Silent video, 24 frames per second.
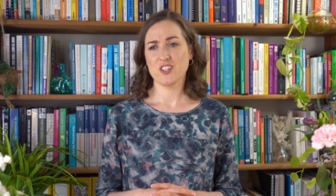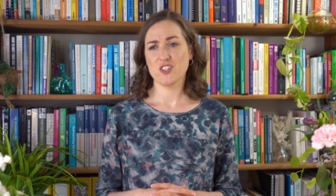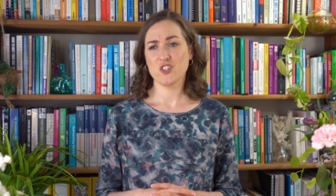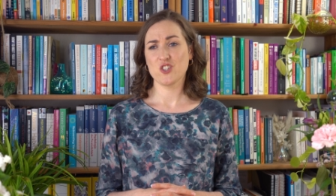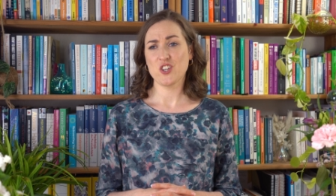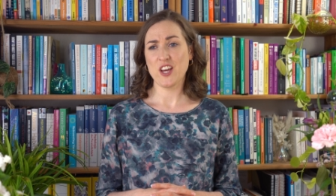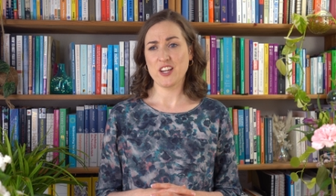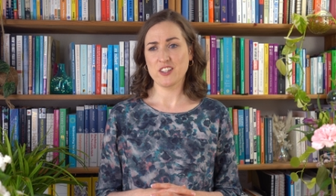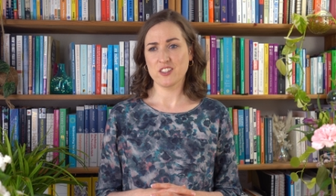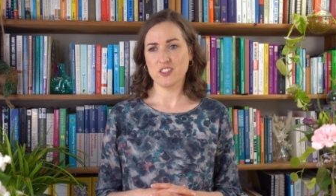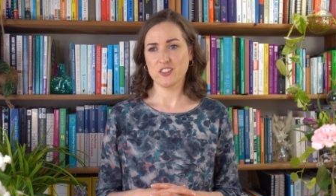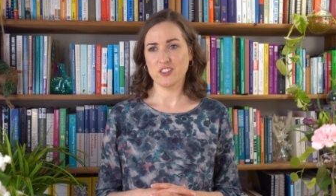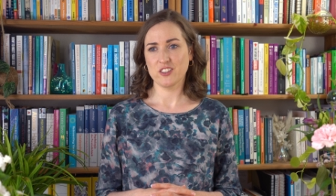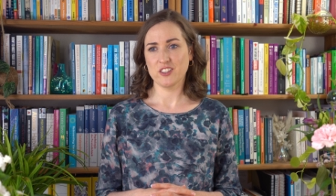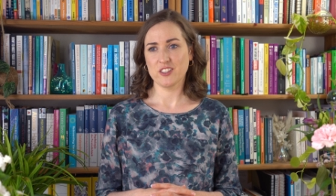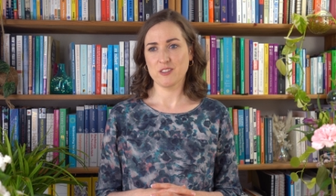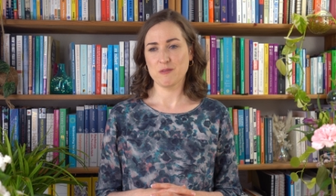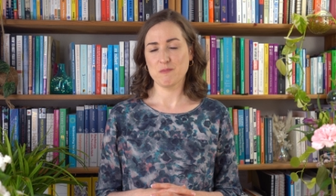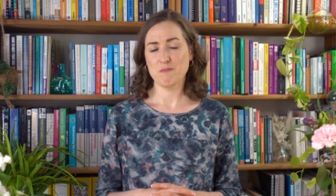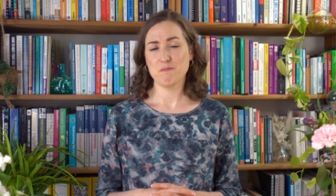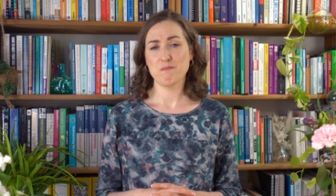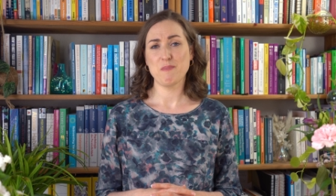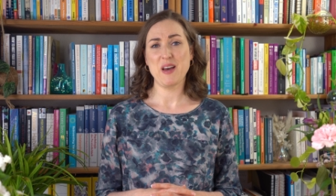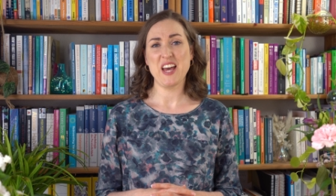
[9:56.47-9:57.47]
gentle
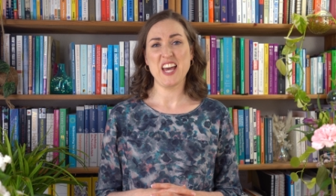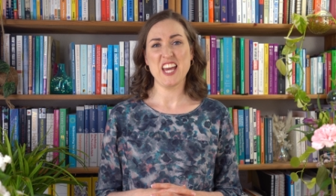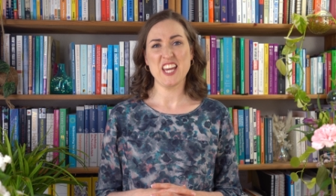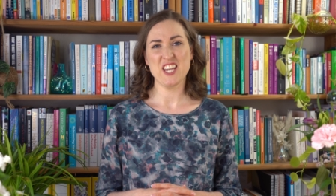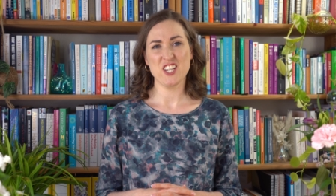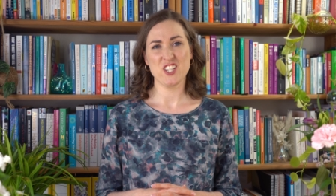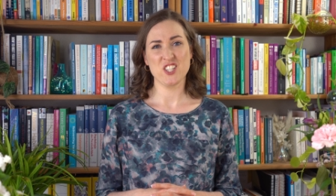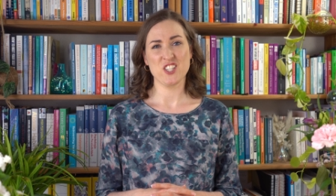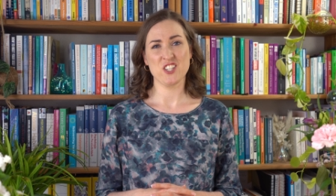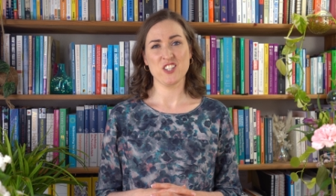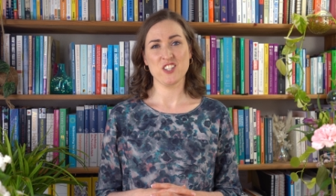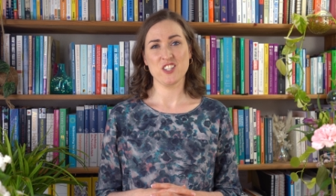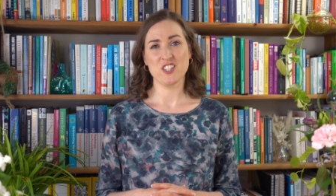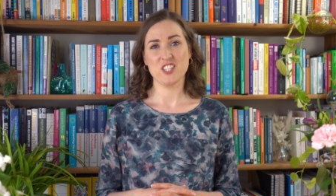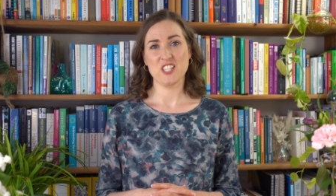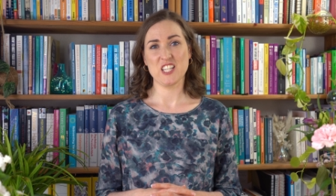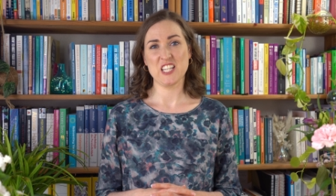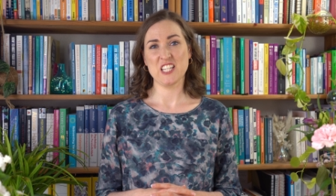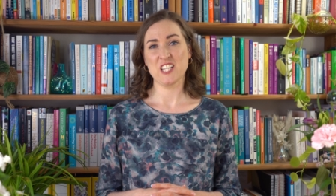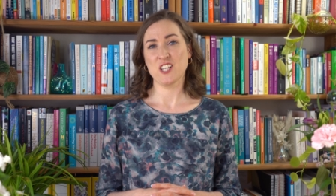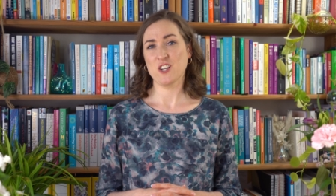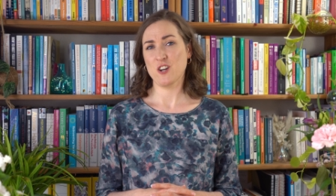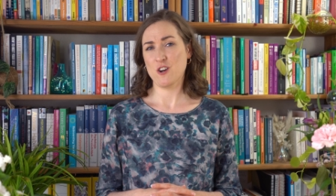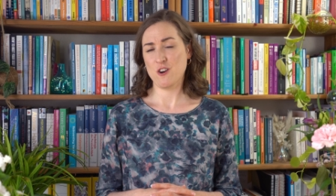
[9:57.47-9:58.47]
and patient
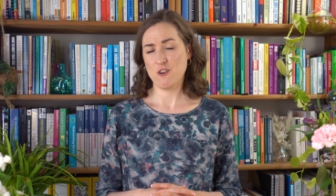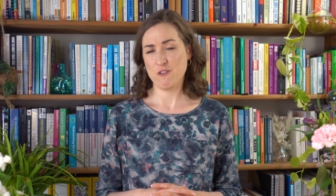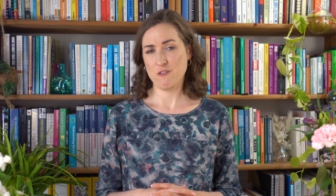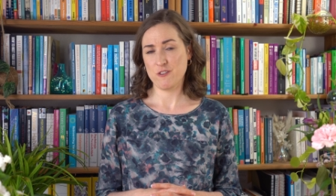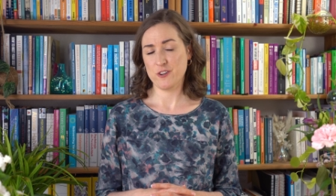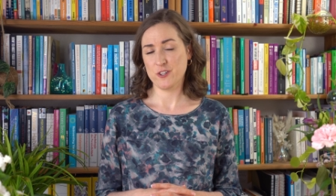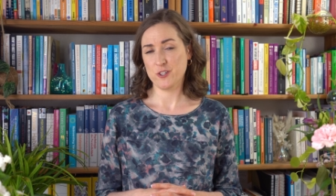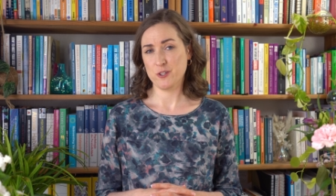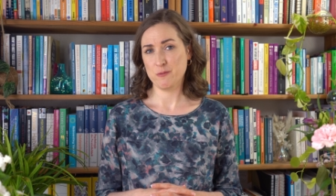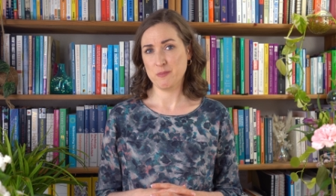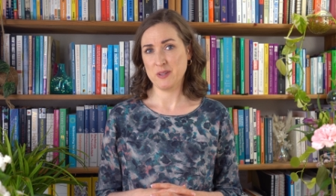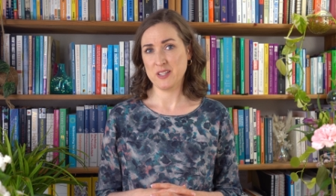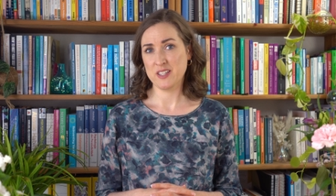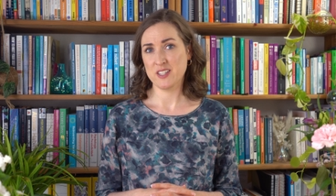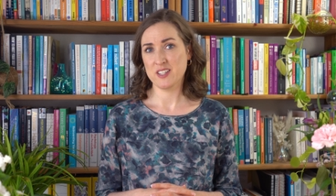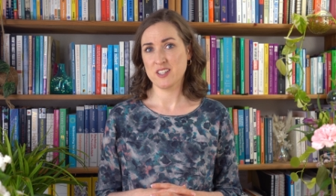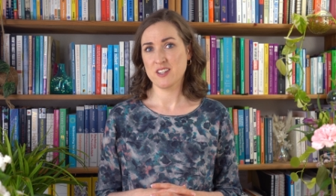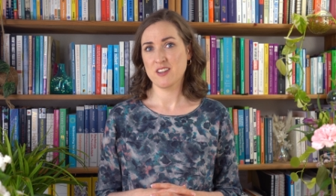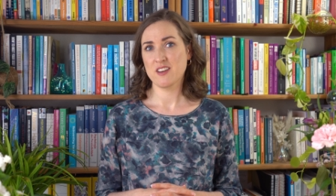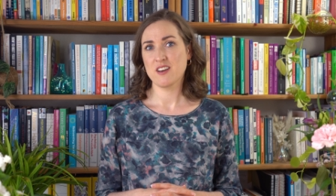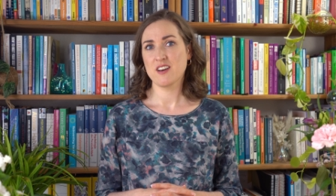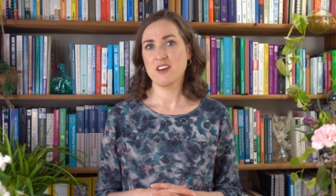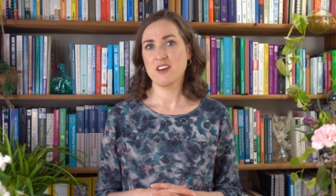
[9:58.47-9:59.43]
encouragement